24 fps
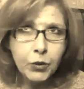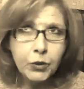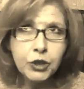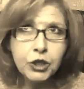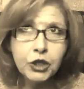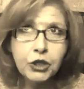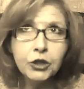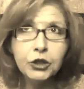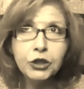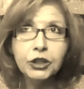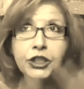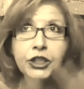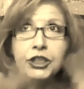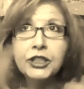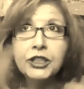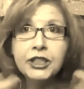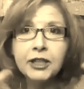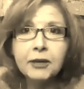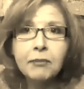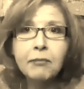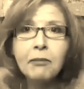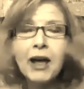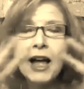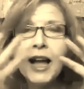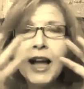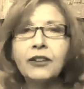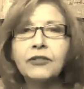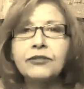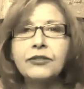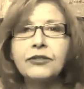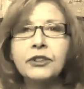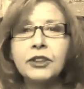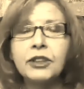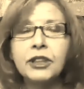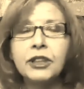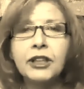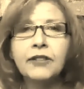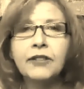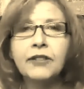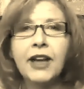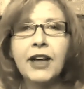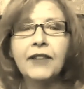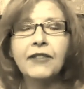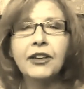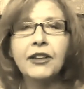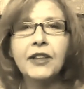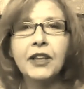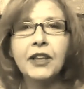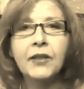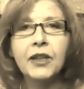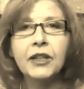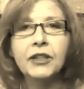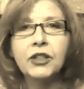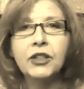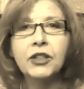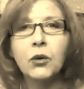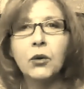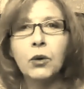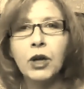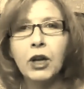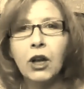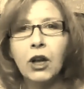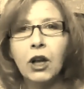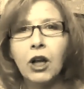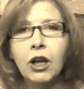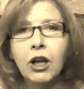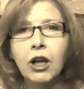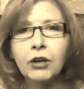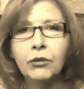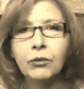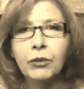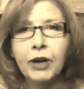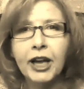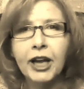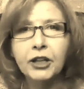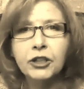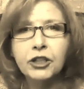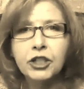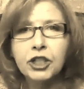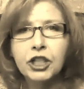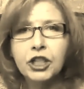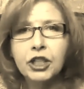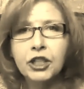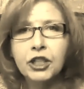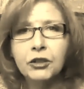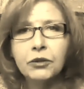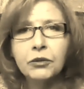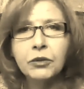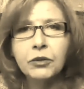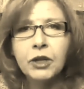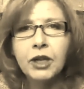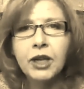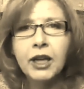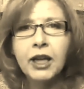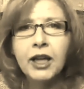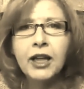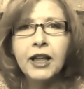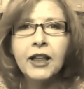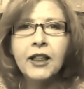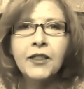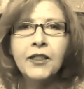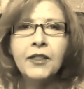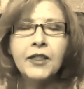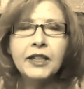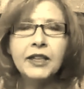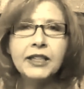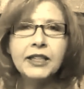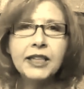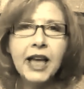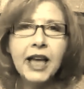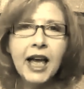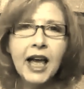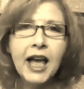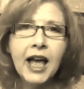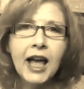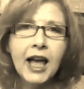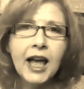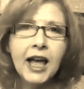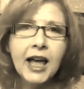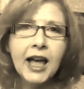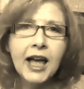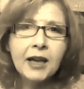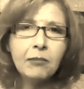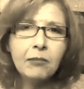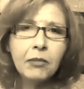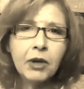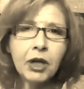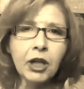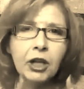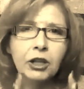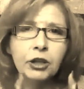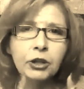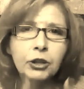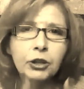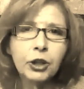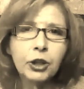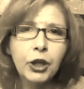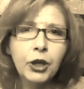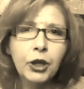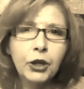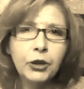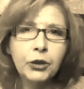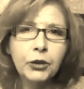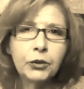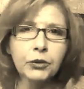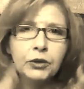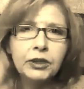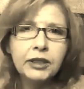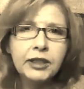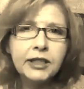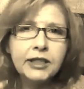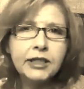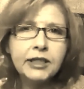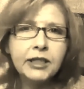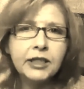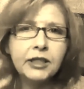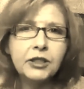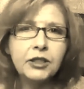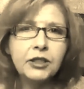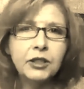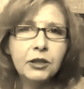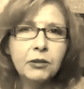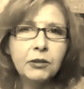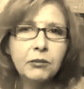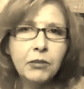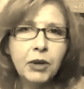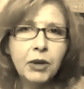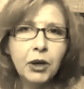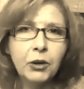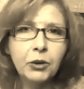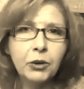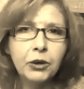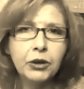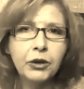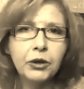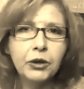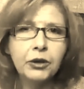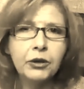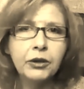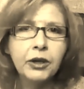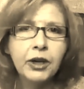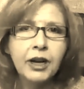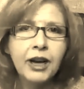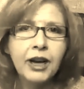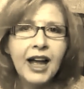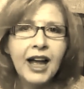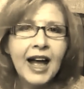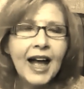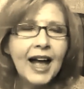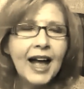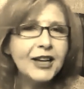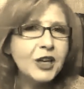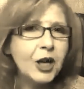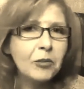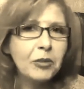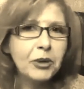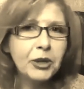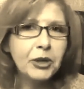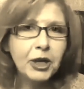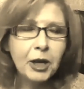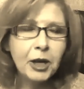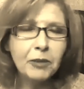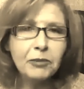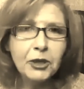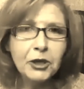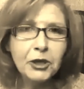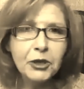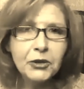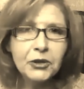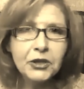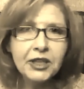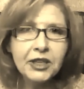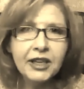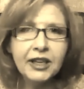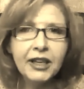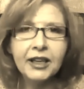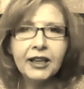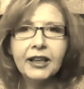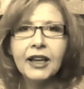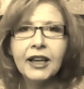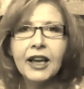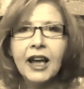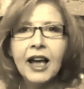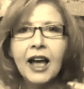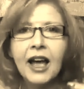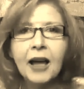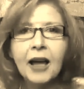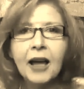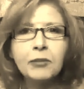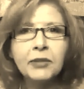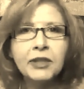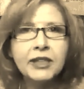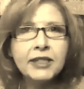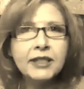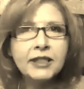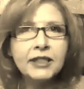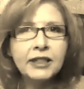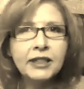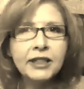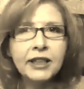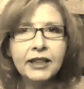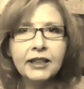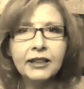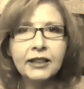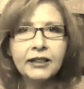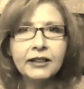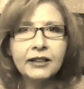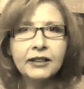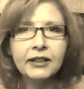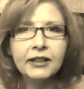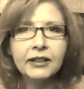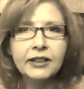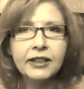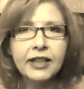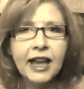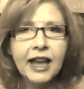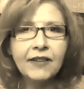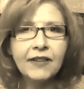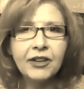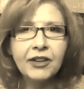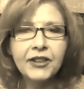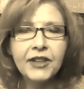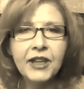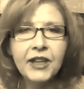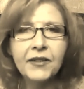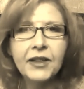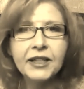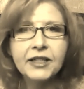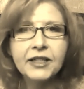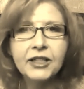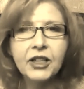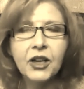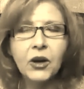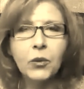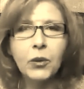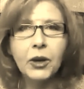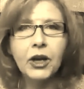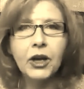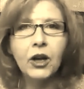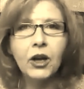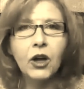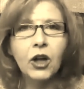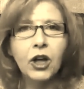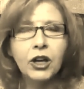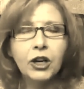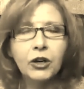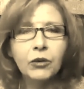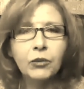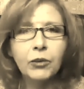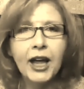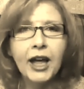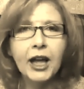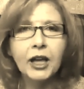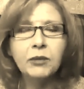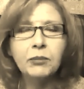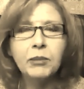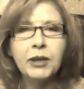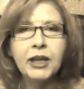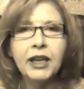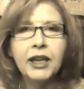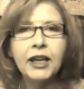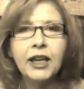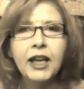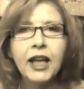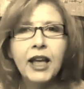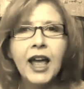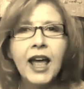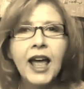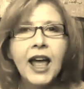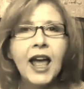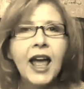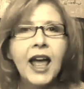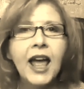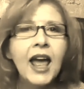you're still mindful of everything that's going on around you, the time alone, listening to the motor, I don't put on music, I'm listening to everything that's going on around me.